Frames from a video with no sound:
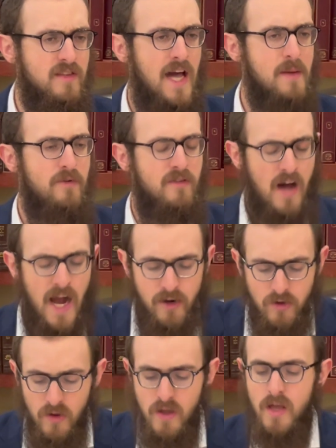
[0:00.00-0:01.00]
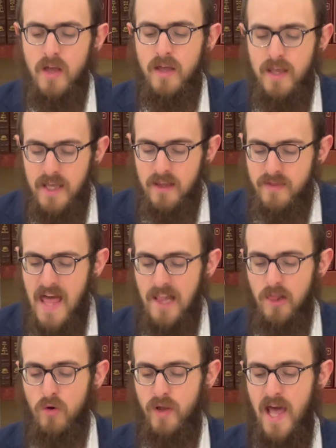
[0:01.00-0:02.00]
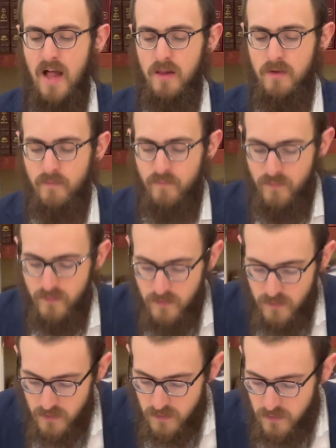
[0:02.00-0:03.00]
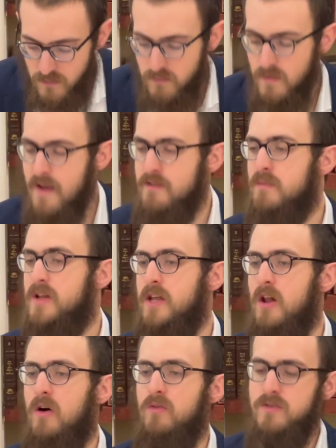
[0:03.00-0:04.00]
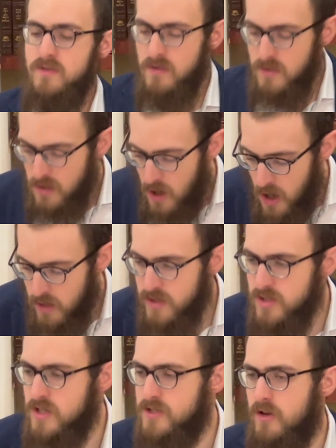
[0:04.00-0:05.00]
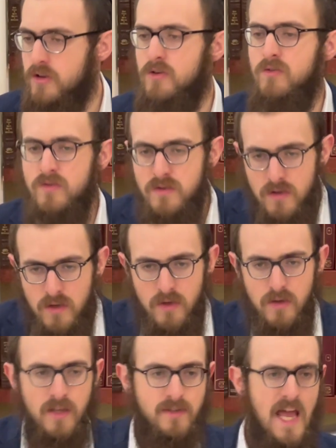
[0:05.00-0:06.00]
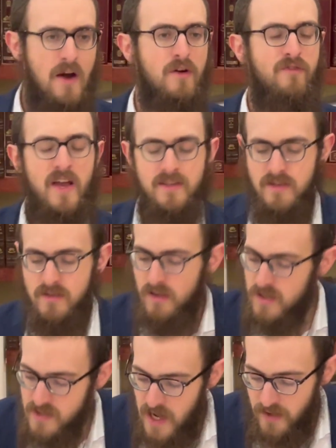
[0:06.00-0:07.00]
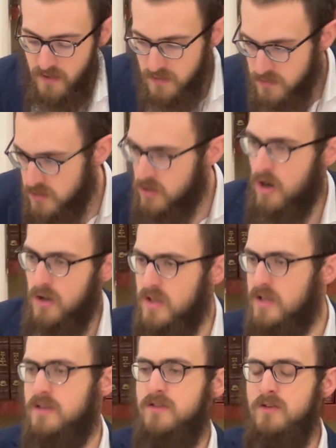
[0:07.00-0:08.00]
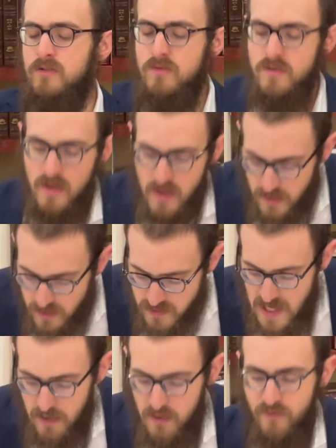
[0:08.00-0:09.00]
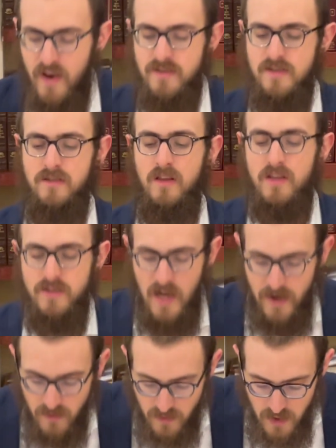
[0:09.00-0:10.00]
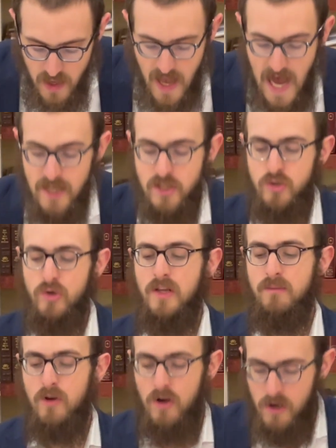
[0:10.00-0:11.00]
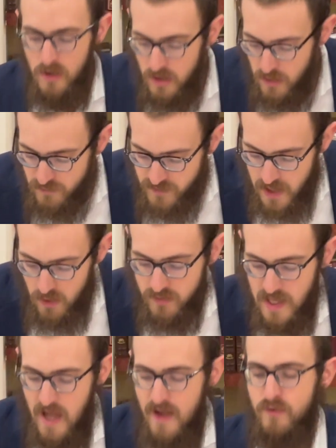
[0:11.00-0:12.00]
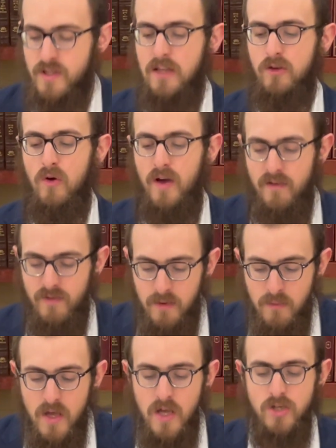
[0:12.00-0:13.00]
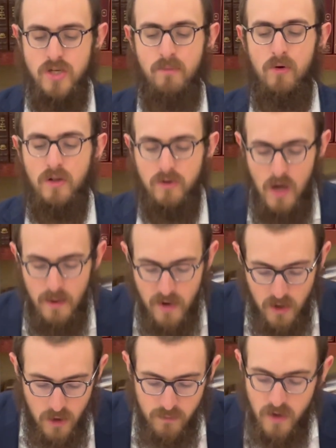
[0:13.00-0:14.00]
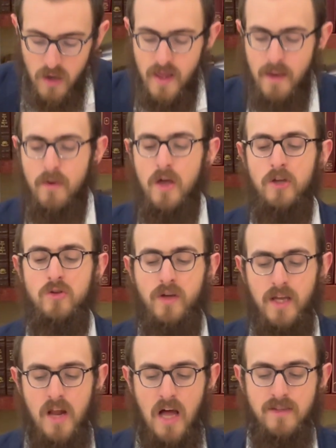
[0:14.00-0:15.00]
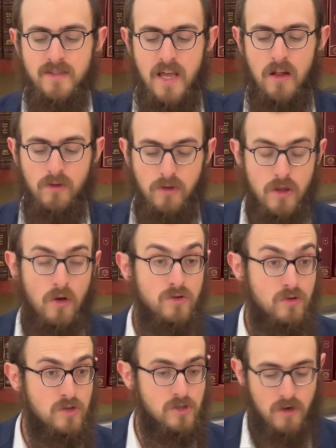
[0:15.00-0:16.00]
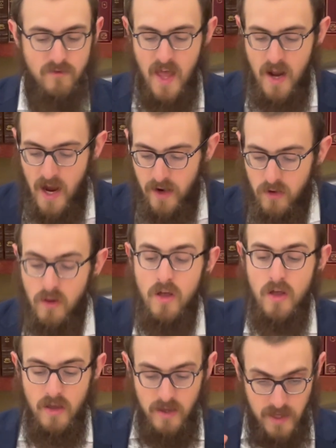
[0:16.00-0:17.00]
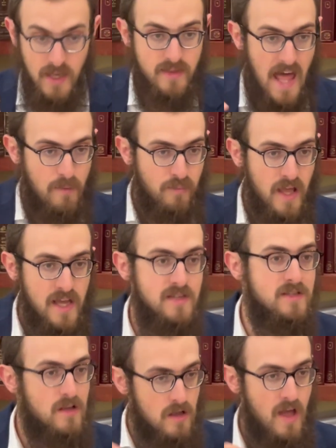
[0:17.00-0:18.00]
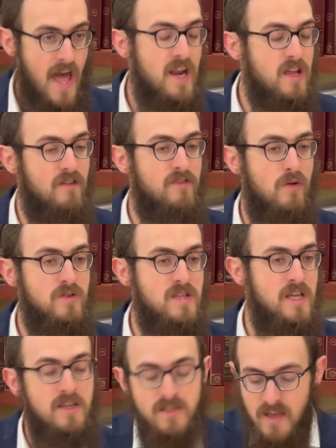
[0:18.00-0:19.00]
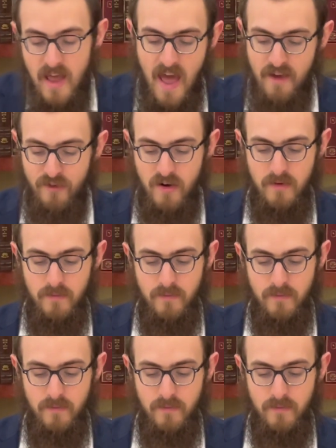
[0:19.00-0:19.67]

type of idol in that locale. Everybody knows oranges are used in sacrifices to this idol. Garlic is used in sacrifices to this idol. Asur limkor leovdei ota avodat kochavim shebeoto makom leolam. You cannot sell to those who serve that idol in that place any of those things ever,